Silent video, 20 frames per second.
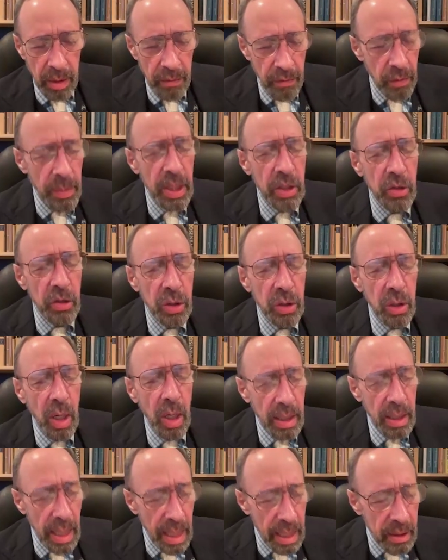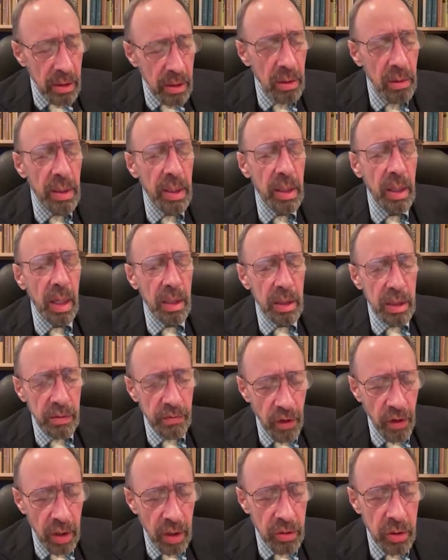information on Edgar and on
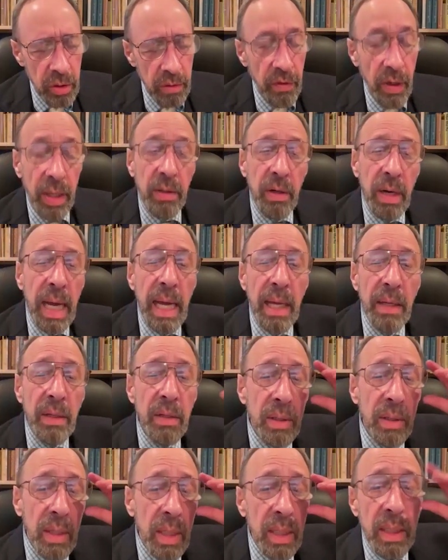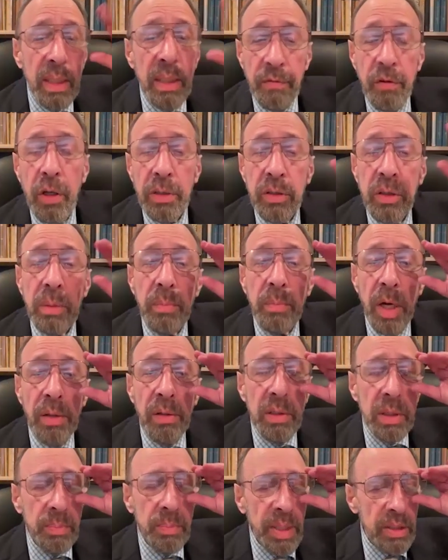his foster father, and the foster
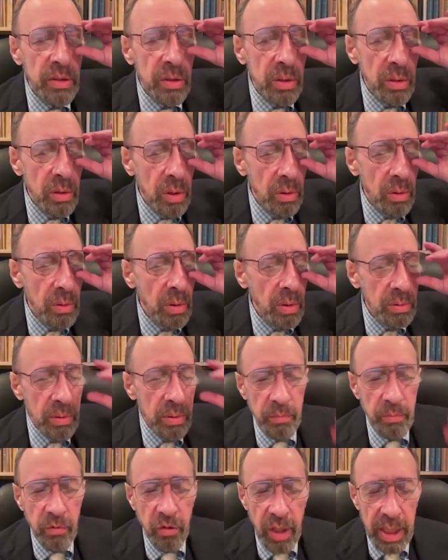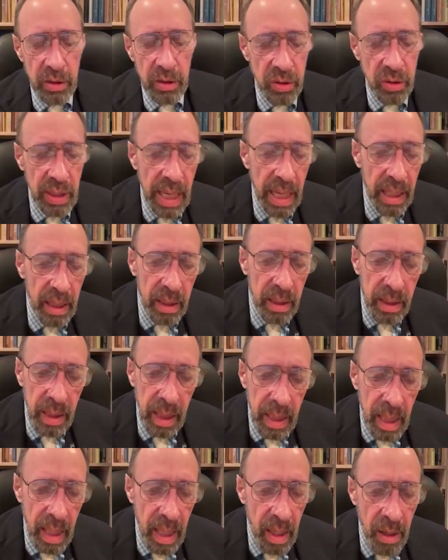mother is mentioned too, Frances Allen,
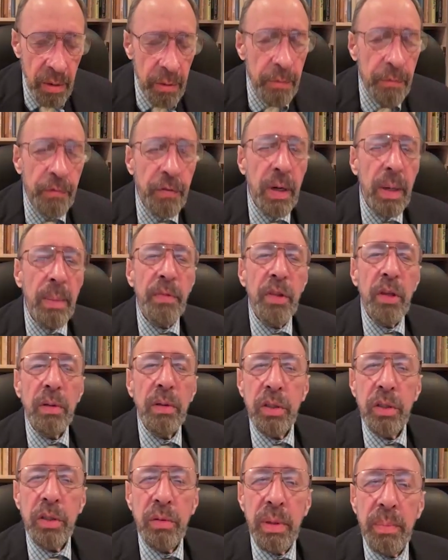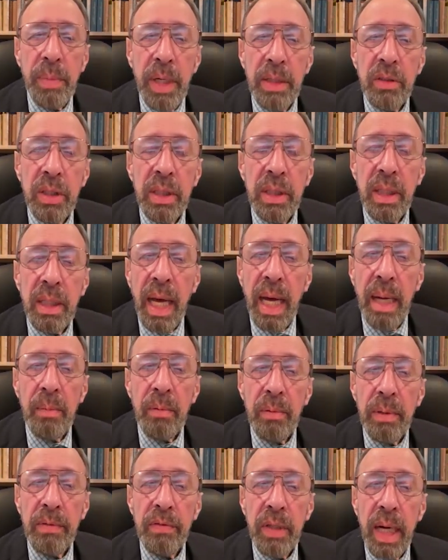from those 3 months at the
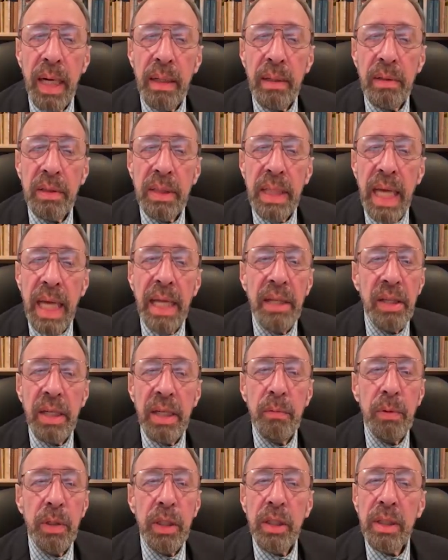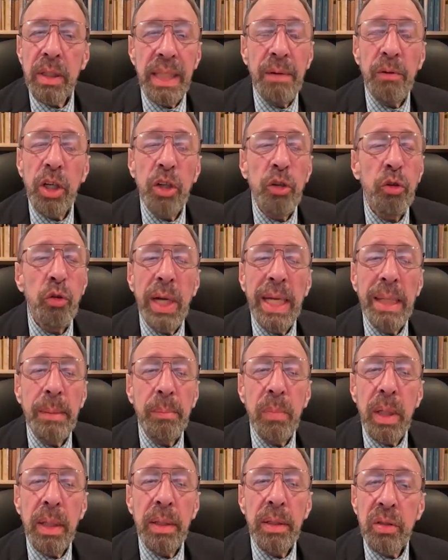Library of Congress. And they were
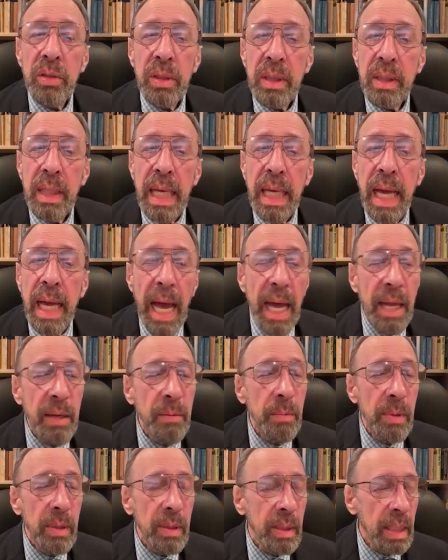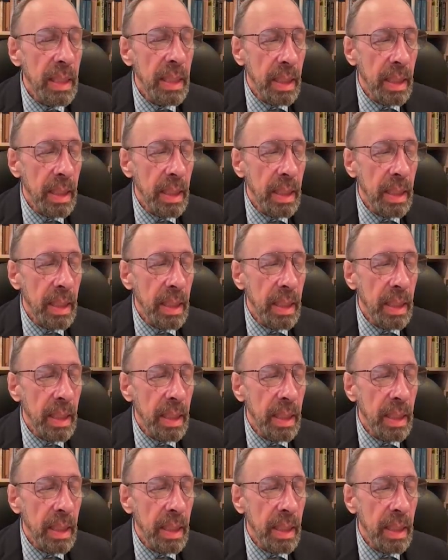great months. And